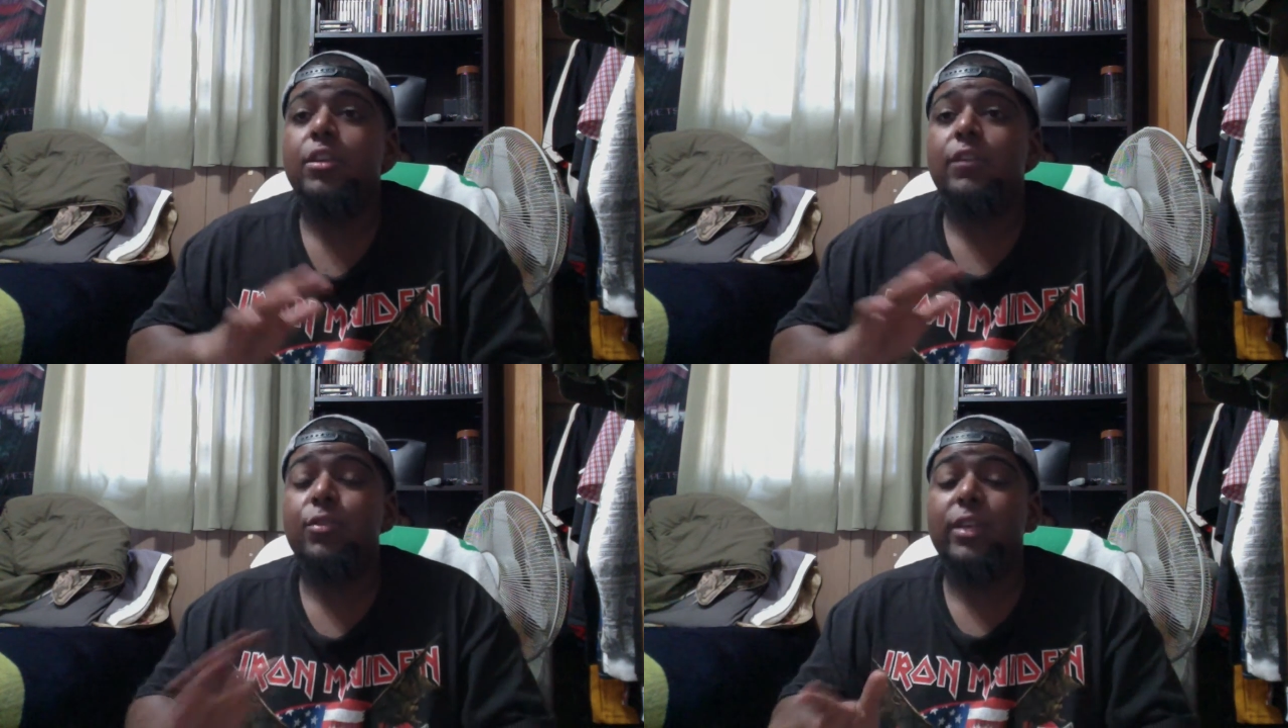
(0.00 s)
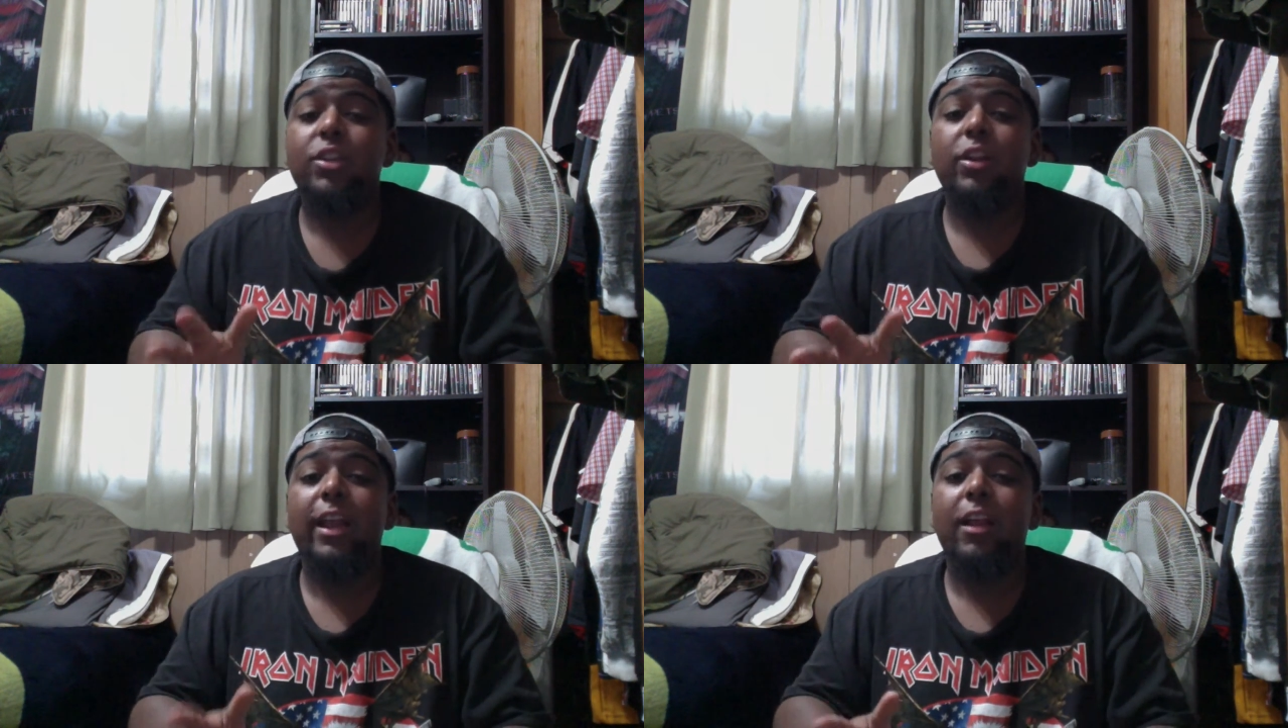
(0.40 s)
If you
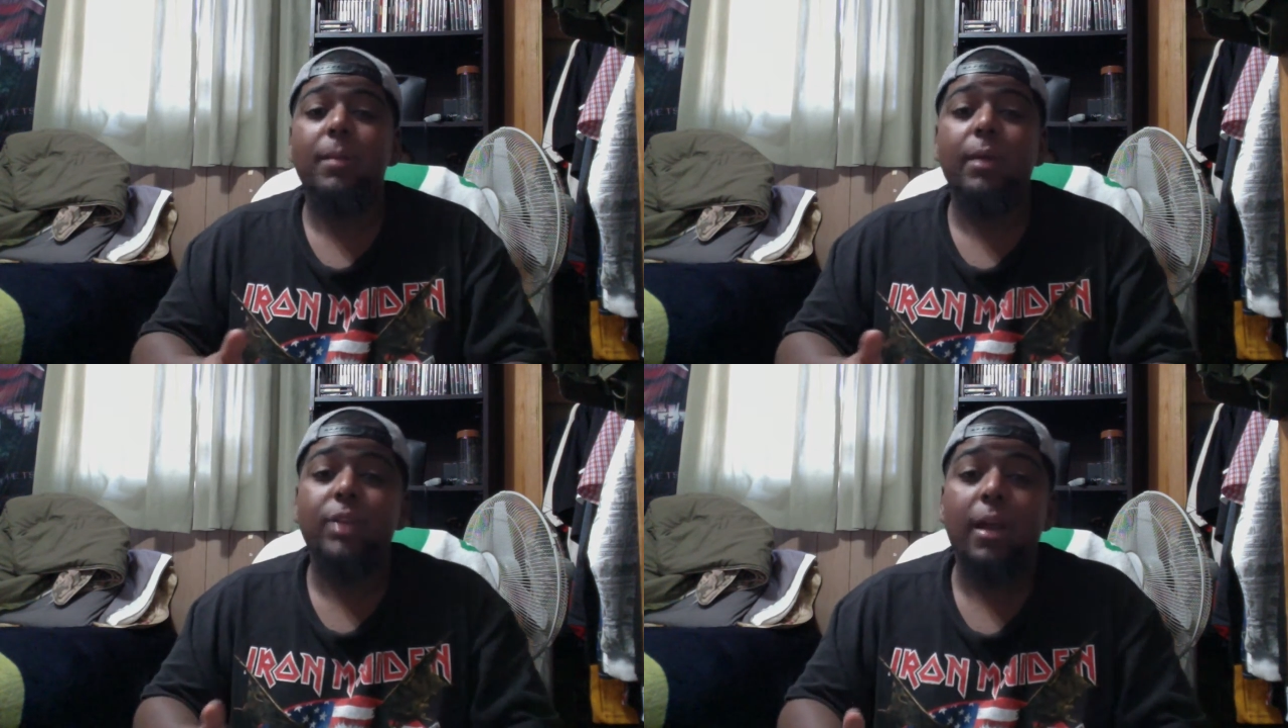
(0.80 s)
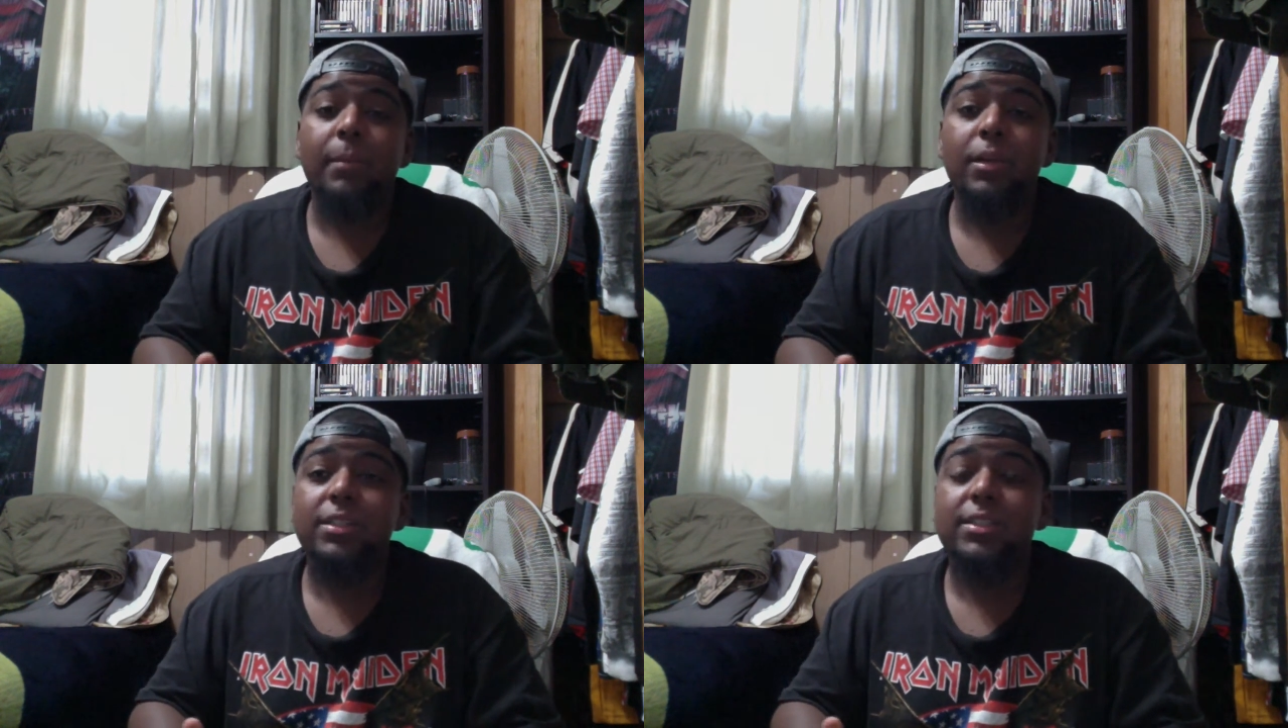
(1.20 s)
start caring about
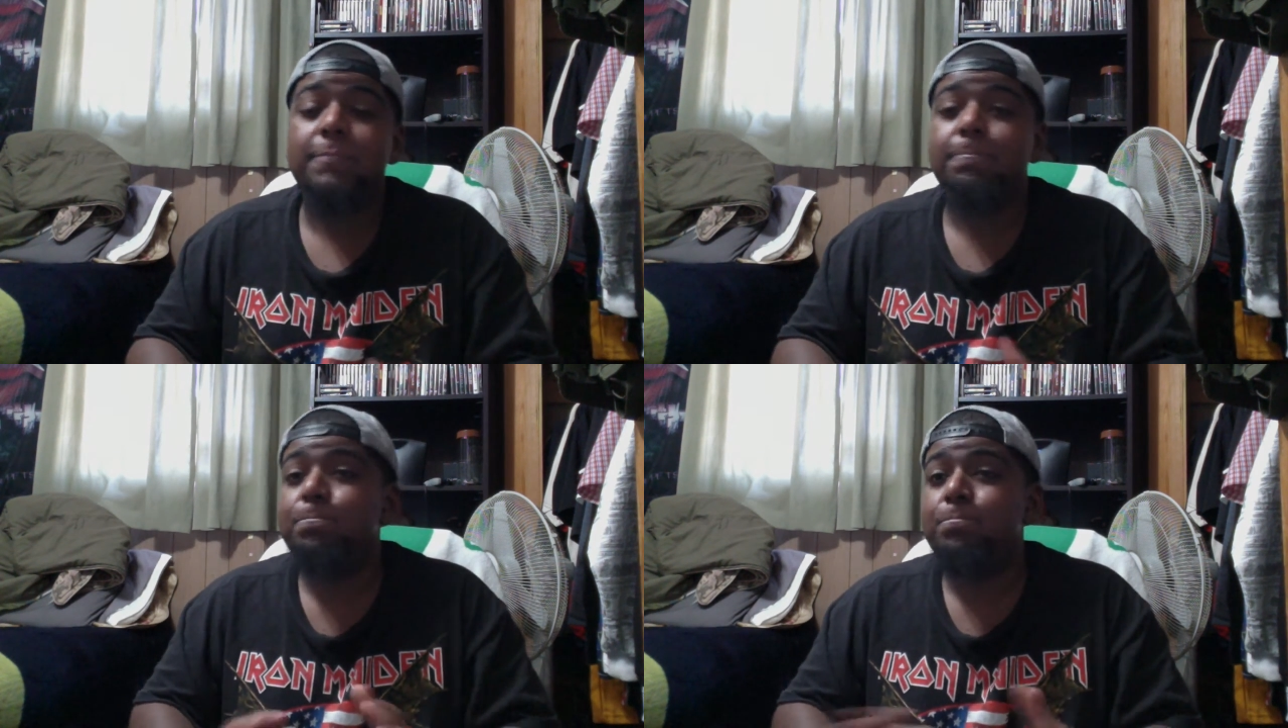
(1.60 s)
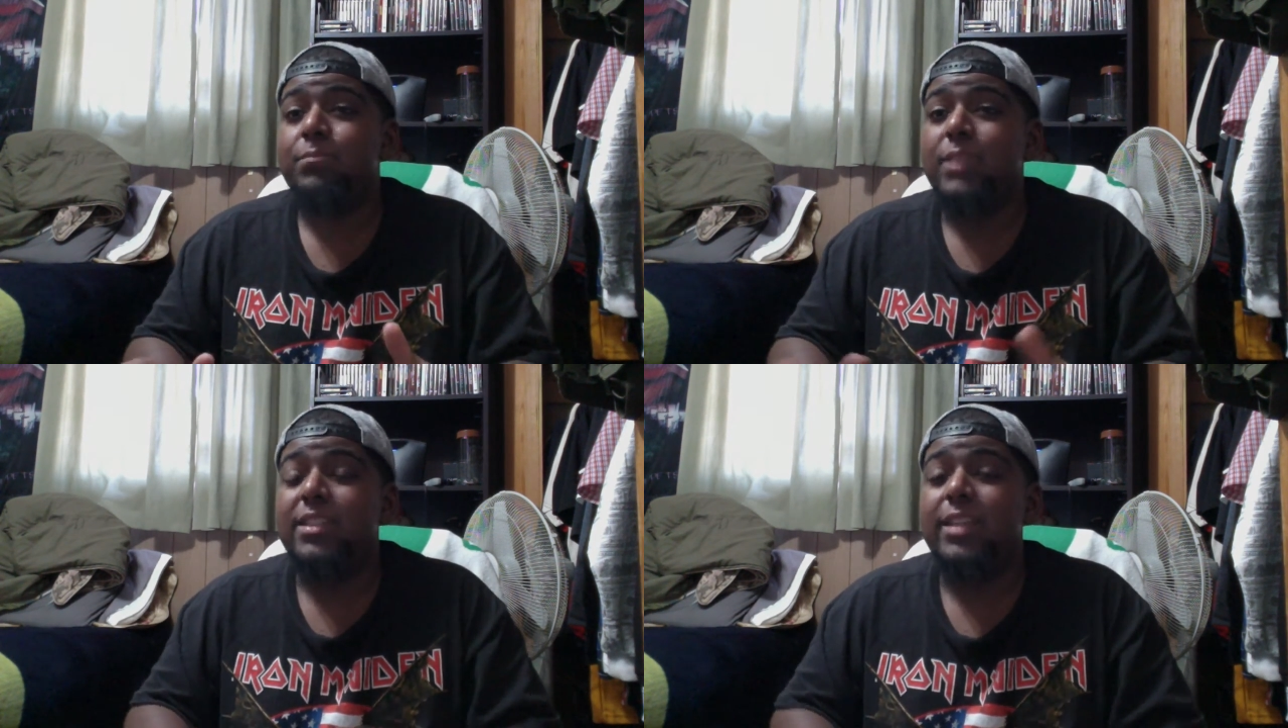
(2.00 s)
numbers,
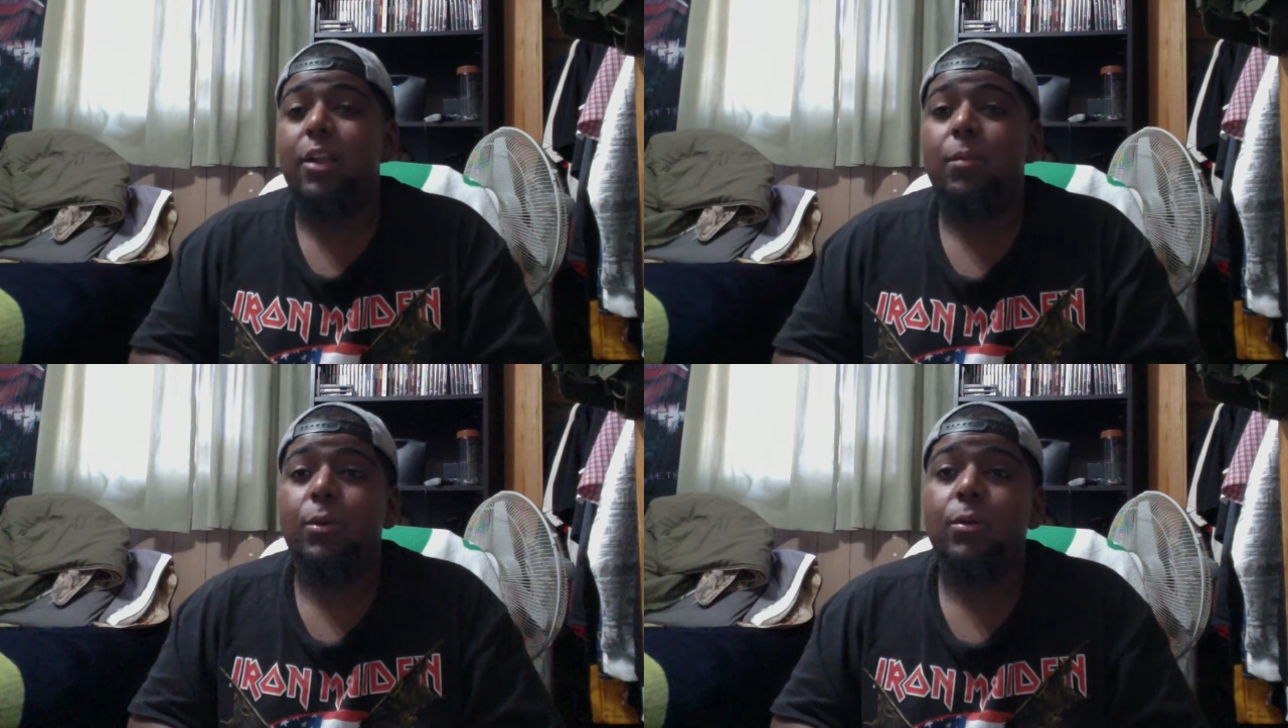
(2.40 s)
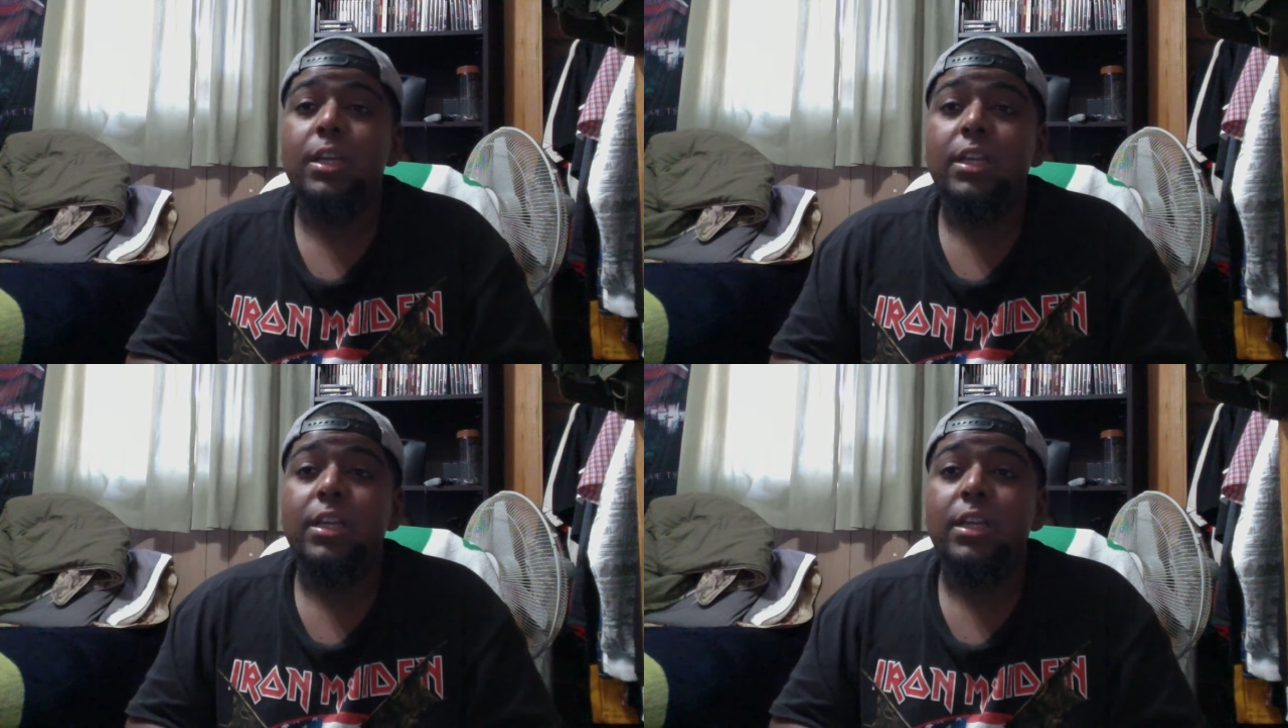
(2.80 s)
that's terrible.